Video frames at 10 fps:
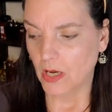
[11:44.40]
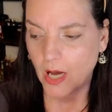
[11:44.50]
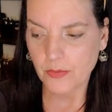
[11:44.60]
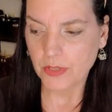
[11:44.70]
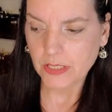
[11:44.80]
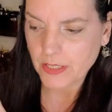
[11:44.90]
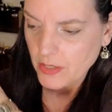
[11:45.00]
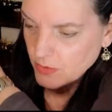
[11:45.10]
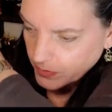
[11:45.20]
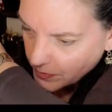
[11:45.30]
I really
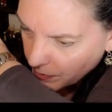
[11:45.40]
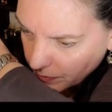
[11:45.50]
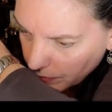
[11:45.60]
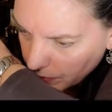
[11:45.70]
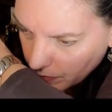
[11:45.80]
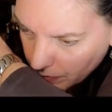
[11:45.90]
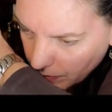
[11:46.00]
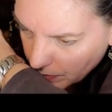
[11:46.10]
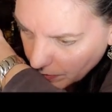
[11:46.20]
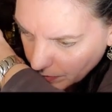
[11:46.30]
don't.
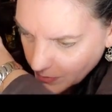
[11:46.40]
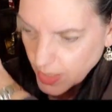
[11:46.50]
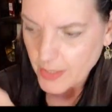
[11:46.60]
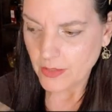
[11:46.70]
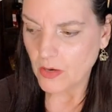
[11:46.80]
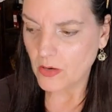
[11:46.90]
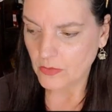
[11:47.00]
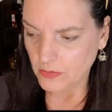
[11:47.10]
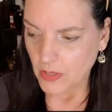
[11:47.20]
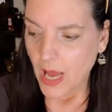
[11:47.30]
Not at
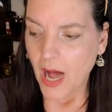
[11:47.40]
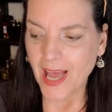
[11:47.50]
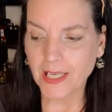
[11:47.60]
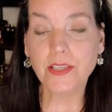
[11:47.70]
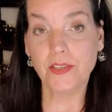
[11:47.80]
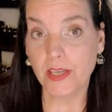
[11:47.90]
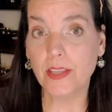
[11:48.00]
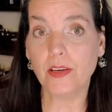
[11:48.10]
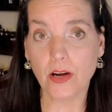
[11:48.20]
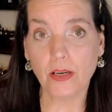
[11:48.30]
all. I can see
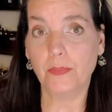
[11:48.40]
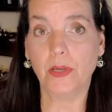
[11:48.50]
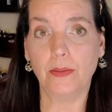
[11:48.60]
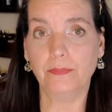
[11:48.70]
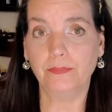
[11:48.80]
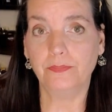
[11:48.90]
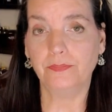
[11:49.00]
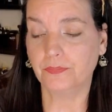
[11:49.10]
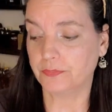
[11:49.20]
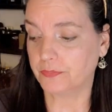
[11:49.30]
the cardamom
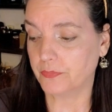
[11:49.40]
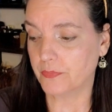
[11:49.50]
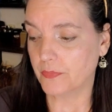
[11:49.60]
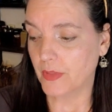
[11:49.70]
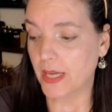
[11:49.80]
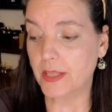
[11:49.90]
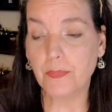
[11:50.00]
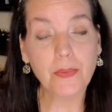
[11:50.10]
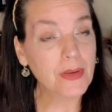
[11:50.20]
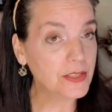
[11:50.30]
the
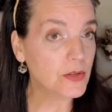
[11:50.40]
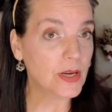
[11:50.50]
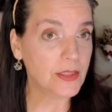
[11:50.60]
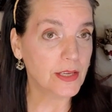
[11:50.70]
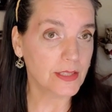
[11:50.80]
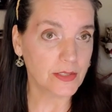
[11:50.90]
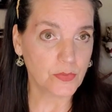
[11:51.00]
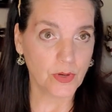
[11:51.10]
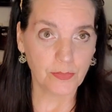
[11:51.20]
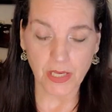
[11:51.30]
pimento, I think that's
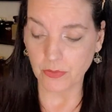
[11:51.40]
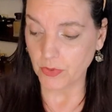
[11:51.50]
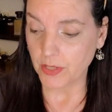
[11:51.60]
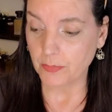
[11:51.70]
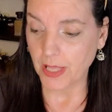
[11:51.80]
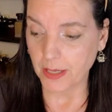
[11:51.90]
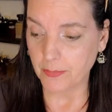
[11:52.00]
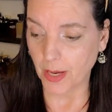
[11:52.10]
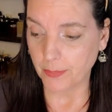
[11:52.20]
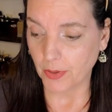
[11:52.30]
where I'm getting with the black
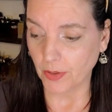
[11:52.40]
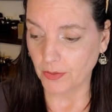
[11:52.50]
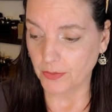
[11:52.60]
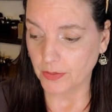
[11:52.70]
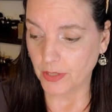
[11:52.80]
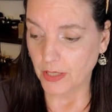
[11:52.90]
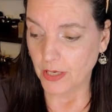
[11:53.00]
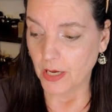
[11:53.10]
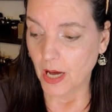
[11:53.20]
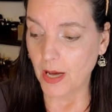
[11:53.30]
pepper.
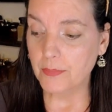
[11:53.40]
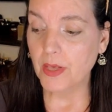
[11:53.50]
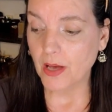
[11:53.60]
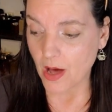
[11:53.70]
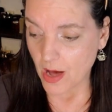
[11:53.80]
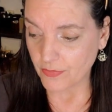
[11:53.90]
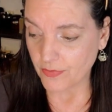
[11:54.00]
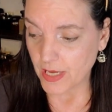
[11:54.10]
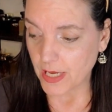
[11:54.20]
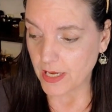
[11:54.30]
Um, the
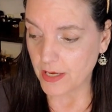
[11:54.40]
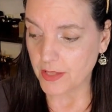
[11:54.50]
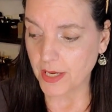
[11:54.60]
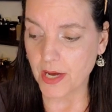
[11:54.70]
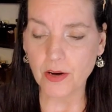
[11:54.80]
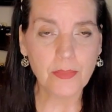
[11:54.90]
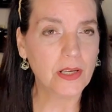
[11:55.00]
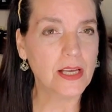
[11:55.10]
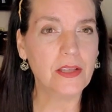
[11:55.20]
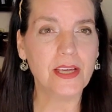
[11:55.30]
coffee, the
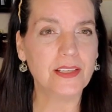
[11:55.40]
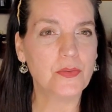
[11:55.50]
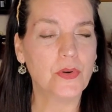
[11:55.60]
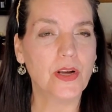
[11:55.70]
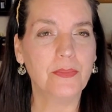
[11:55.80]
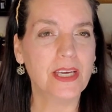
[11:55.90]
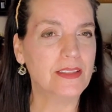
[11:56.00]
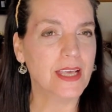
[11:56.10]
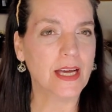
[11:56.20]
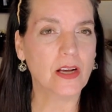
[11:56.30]
caramel, I think is where I'm
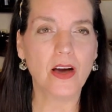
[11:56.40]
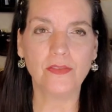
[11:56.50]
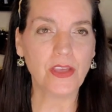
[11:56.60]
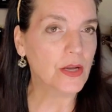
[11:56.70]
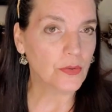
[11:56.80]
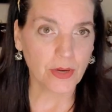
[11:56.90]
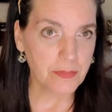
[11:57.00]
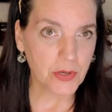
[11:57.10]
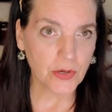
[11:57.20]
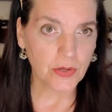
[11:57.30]
getting that coffee
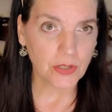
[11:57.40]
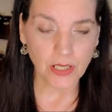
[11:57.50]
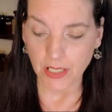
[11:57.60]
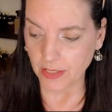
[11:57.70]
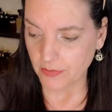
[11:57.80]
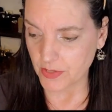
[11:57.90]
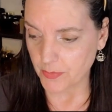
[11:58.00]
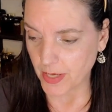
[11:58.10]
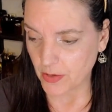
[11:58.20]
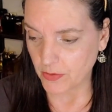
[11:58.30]
creamer kind of a
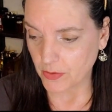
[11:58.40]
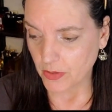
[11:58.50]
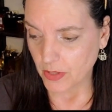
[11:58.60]
smell.